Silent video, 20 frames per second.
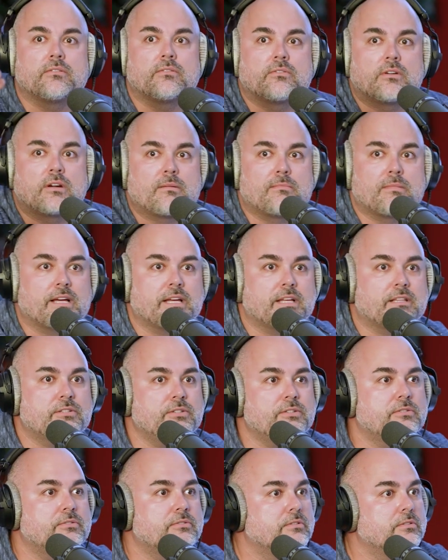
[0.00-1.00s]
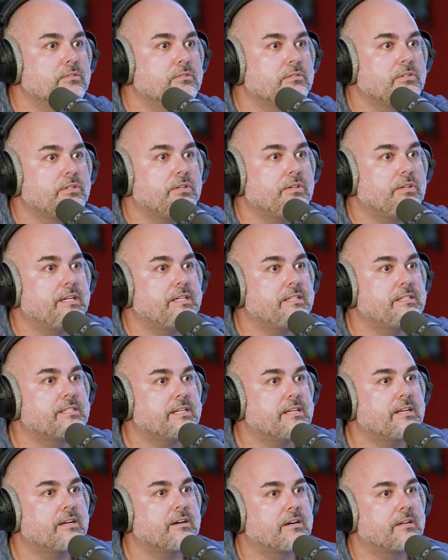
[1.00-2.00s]
Where I'm like, dude, you, he's
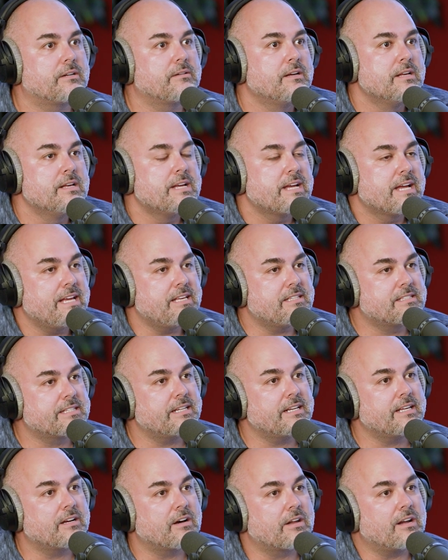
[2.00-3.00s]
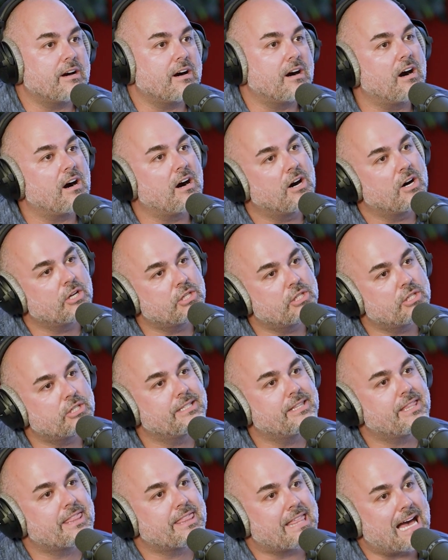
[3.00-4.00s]
sitting on he's sitting on a
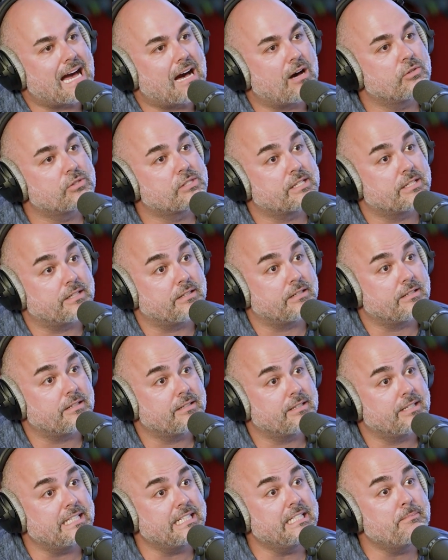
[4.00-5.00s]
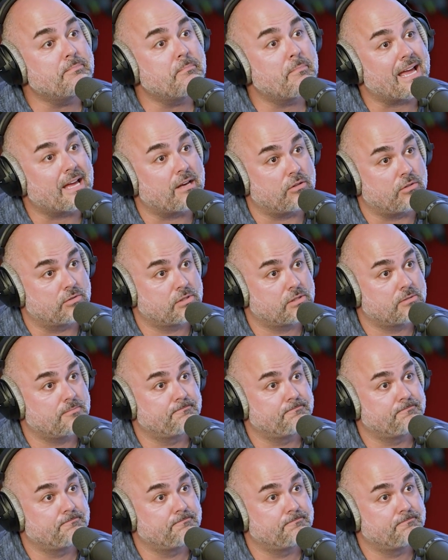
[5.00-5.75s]
hundred thousand emails.